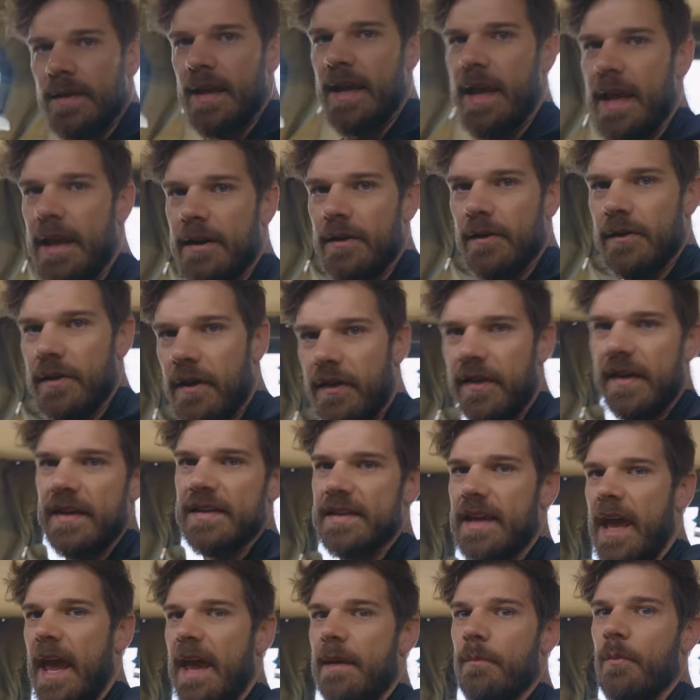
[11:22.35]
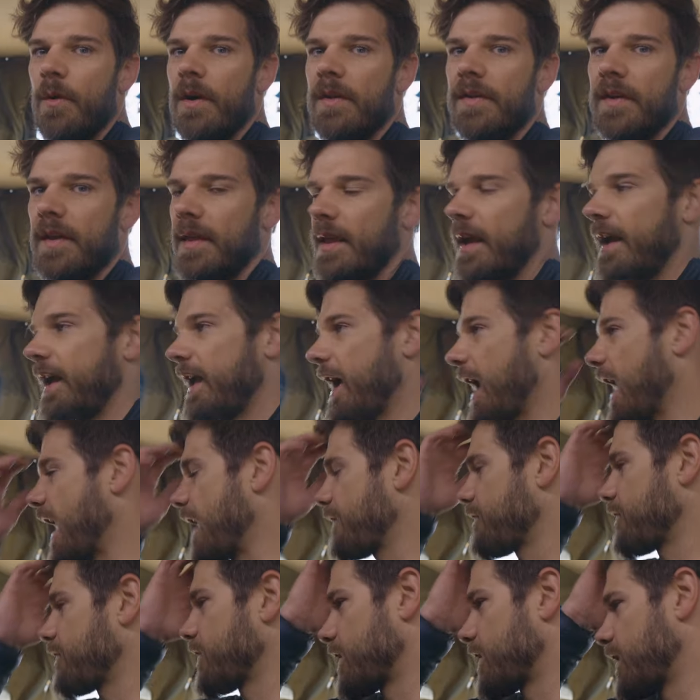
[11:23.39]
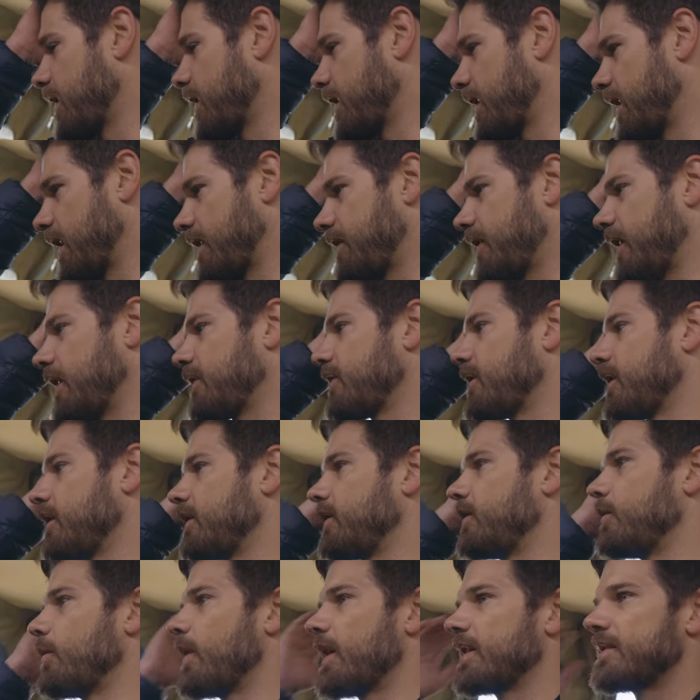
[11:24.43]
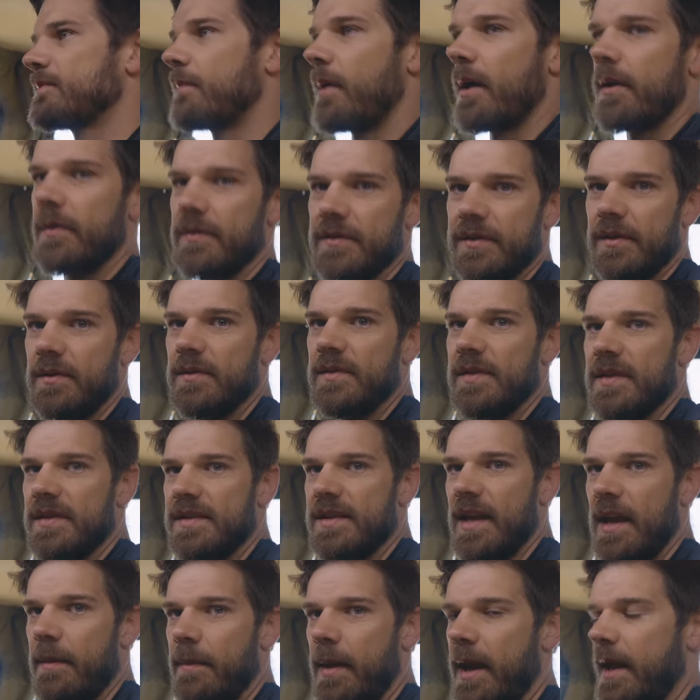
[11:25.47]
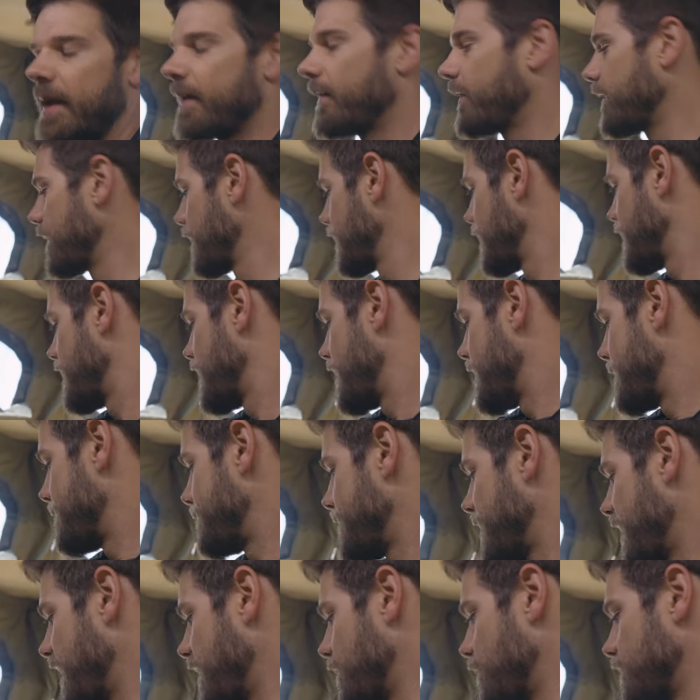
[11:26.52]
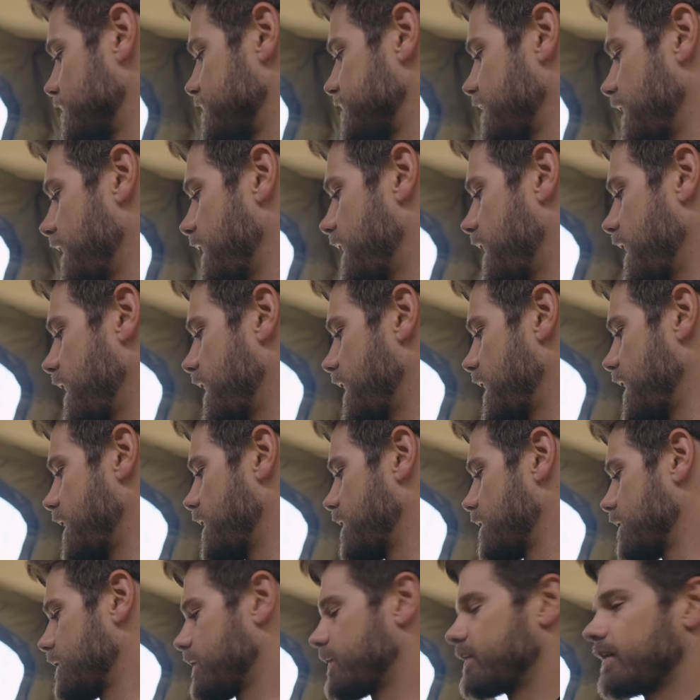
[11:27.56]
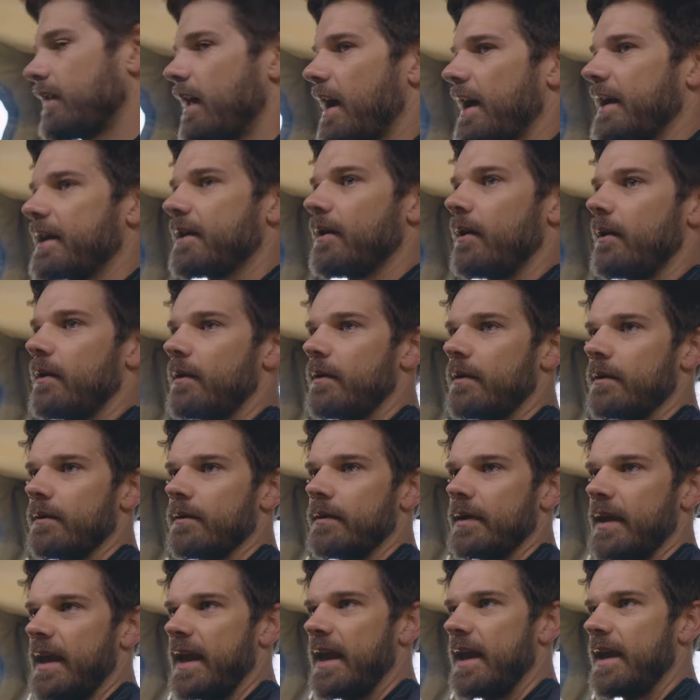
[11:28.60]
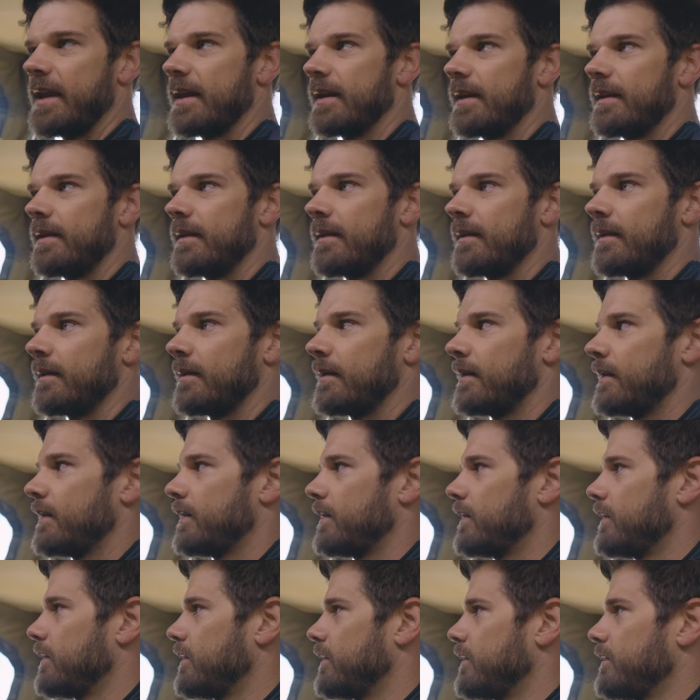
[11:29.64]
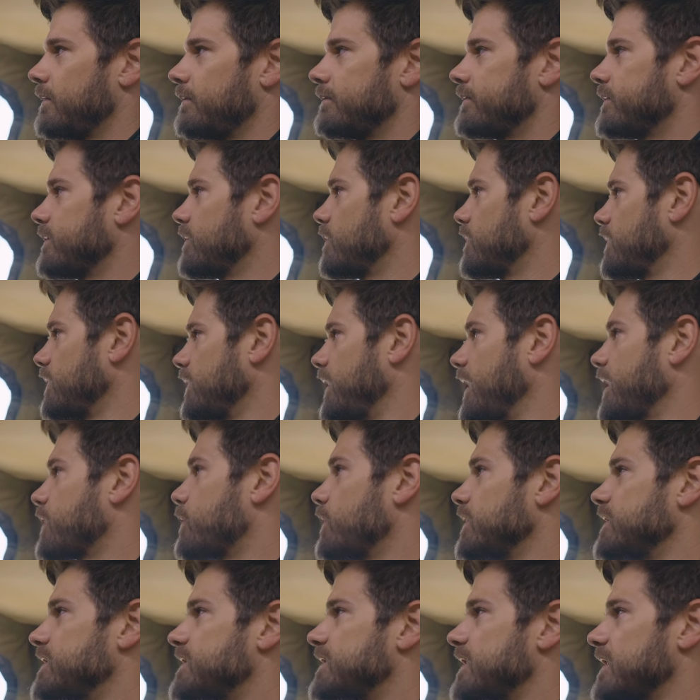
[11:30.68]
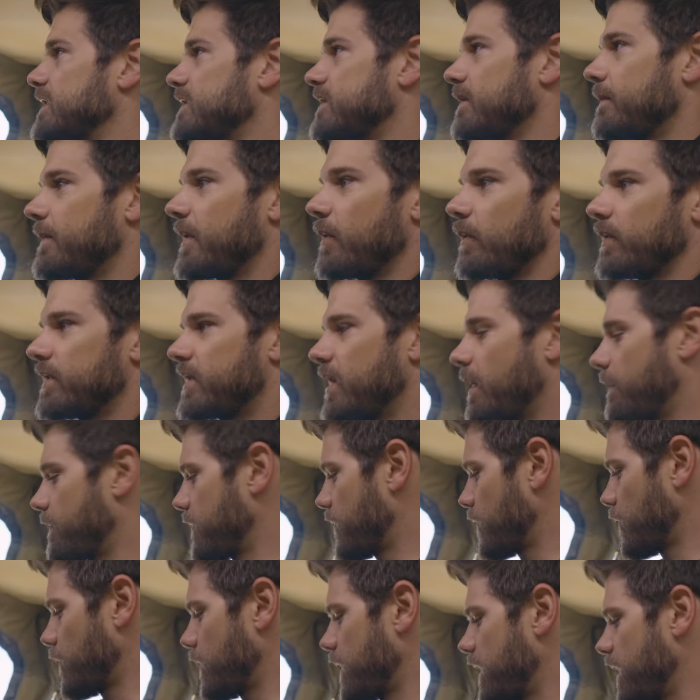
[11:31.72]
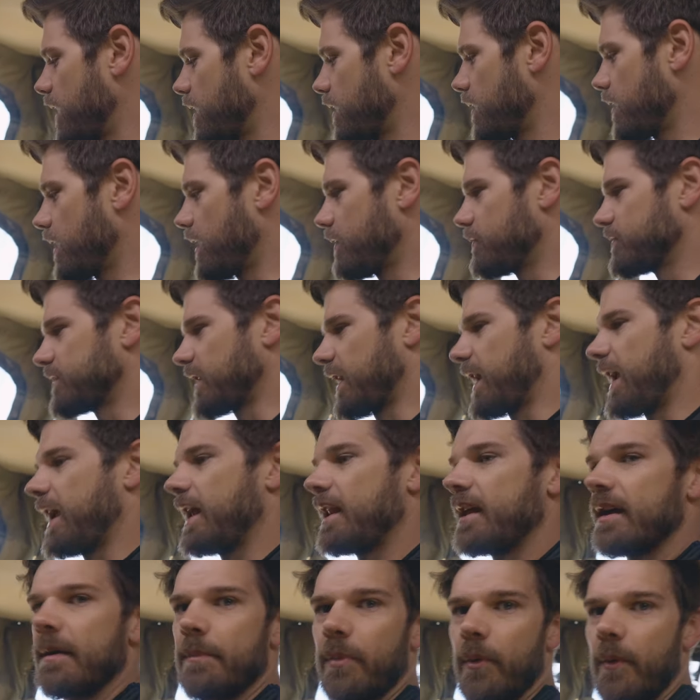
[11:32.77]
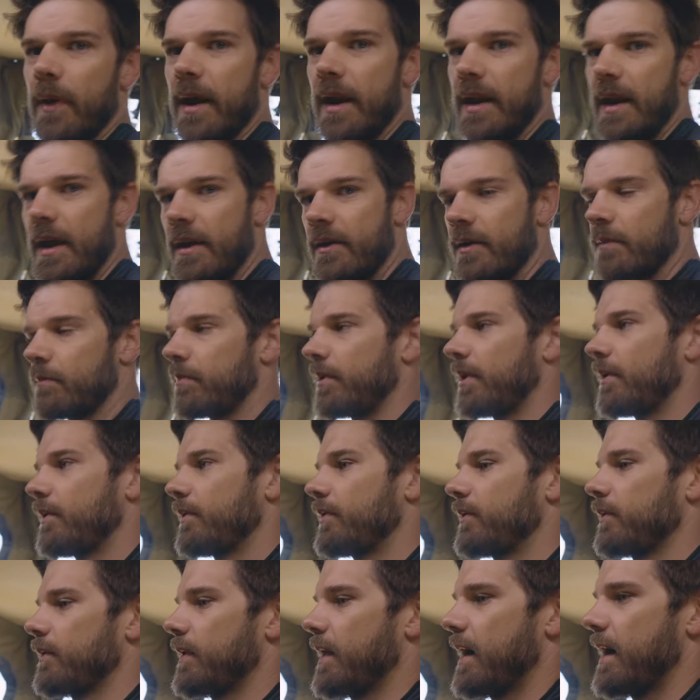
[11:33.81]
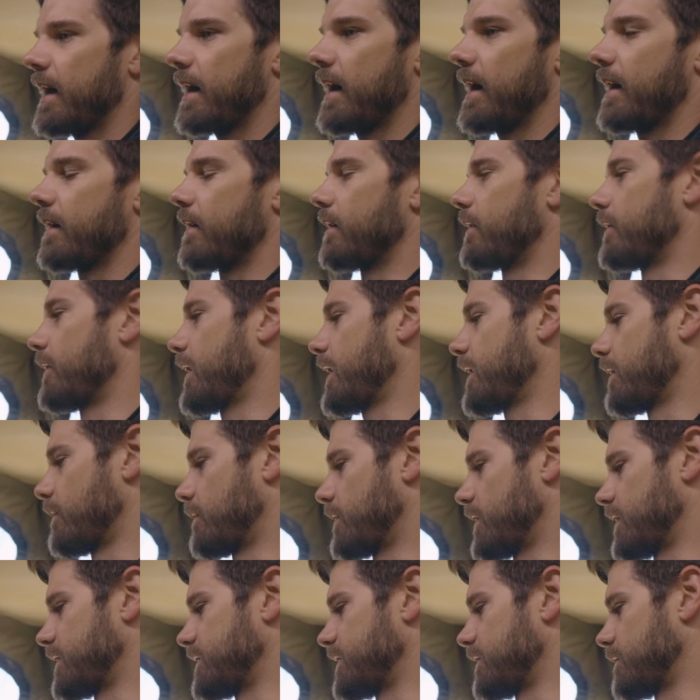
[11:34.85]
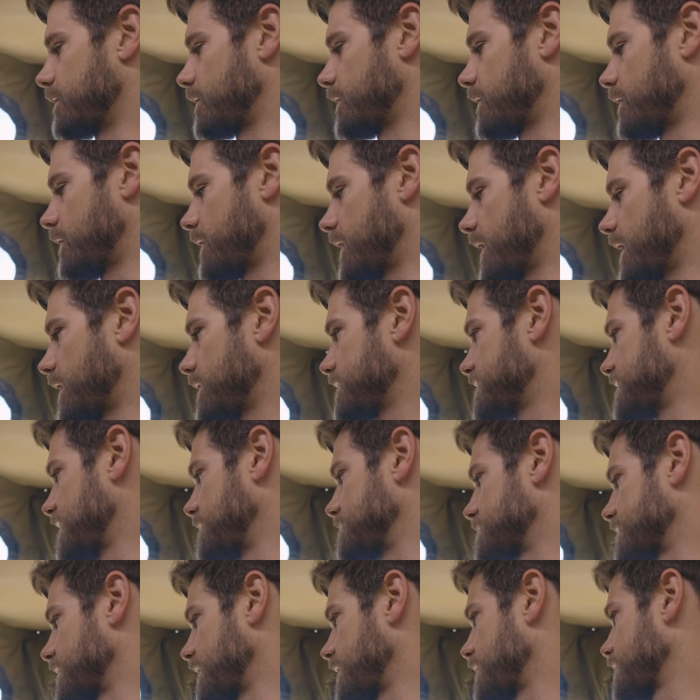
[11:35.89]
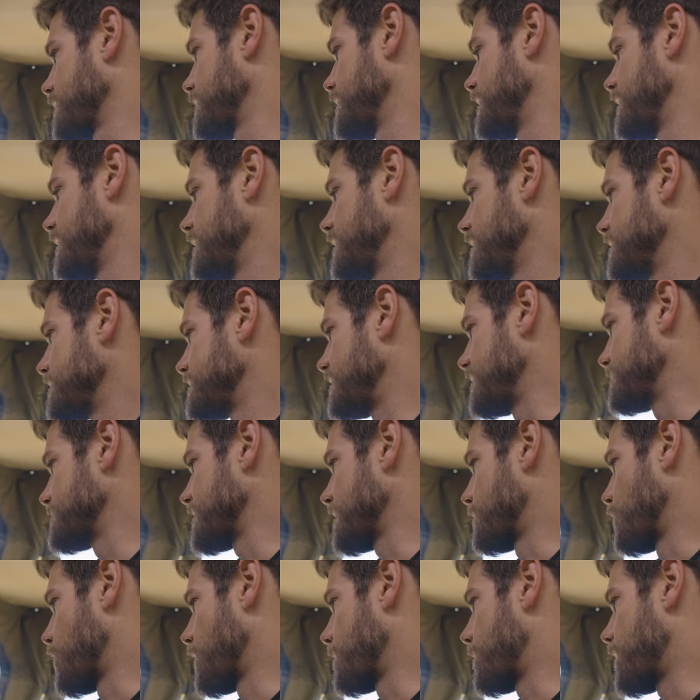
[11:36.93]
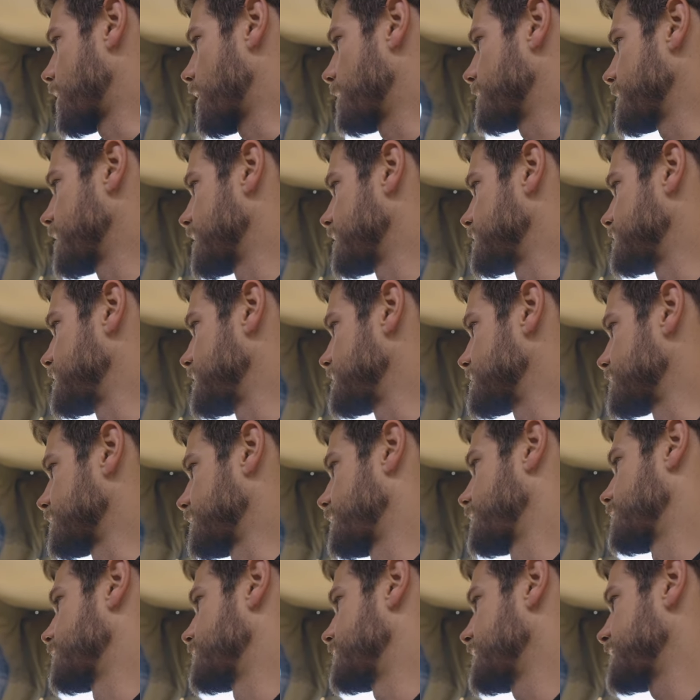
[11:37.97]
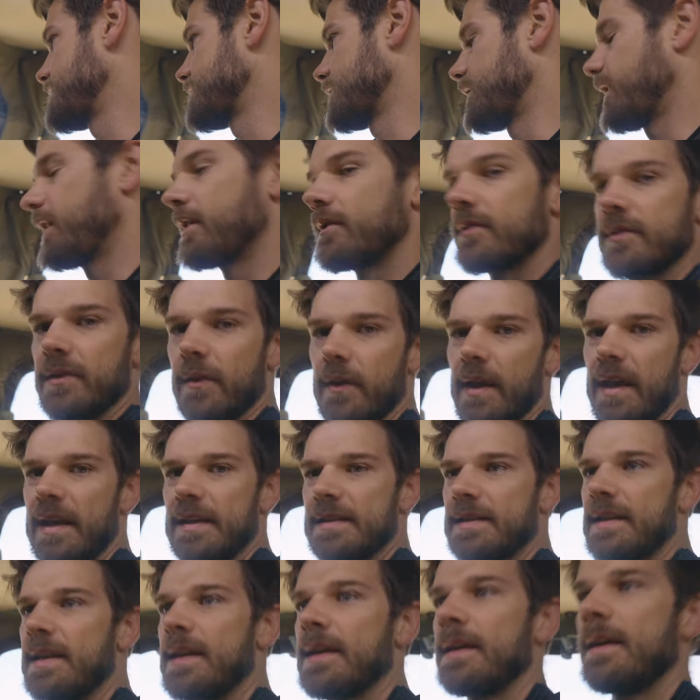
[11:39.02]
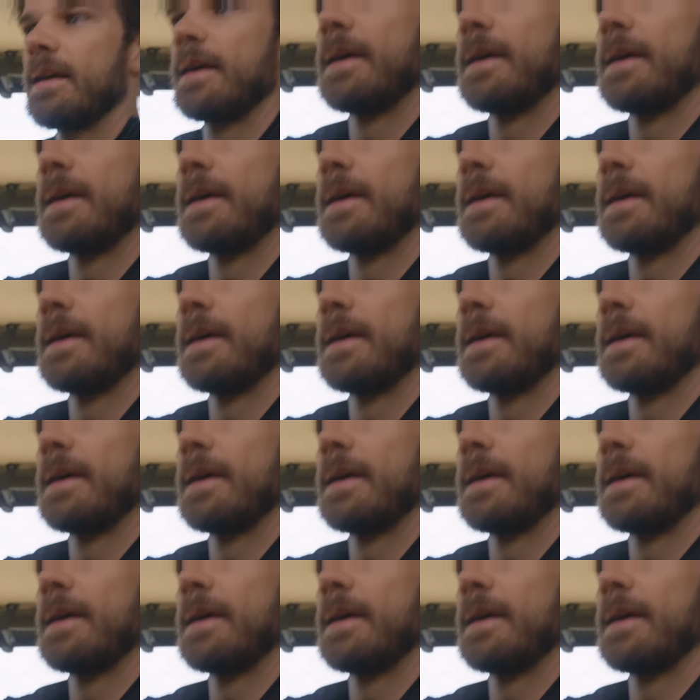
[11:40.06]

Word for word: The heater that these came with in like Africa, and I think the US models use the same heater, it was like a glycol heated liquid system that would come through here and it was like heating up a radiator and blowing through that. I don't know. I didn't want to deal with all that. It seems like Seems like more problem than a diesel heater. Diesel heaters are easy.